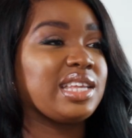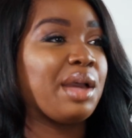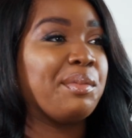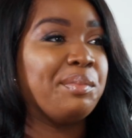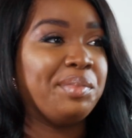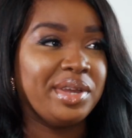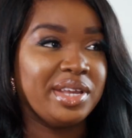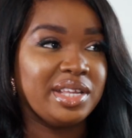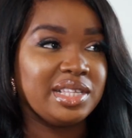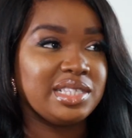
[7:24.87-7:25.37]

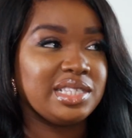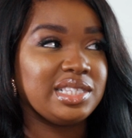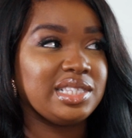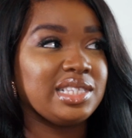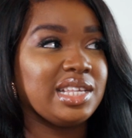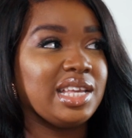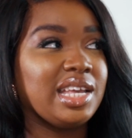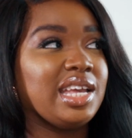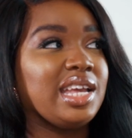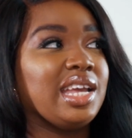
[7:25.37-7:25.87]

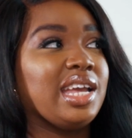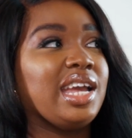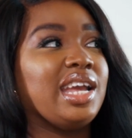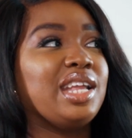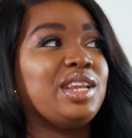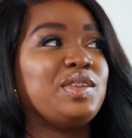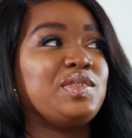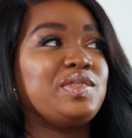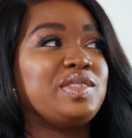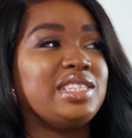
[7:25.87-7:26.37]
campus.
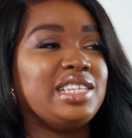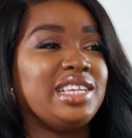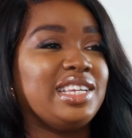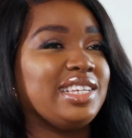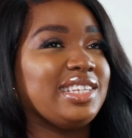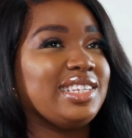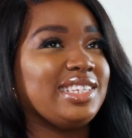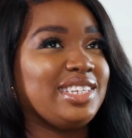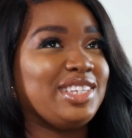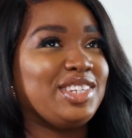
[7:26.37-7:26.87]

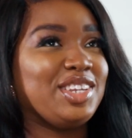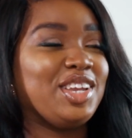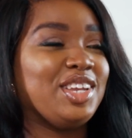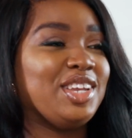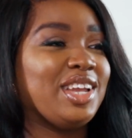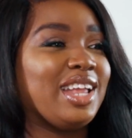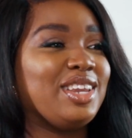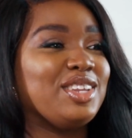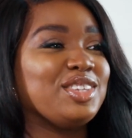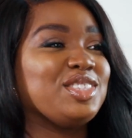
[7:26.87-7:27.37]
Mostly,
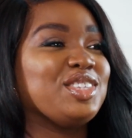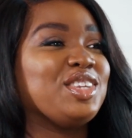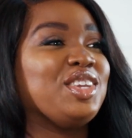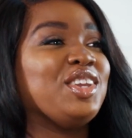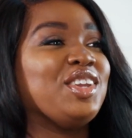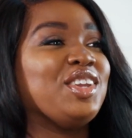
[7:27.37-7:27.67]
I looked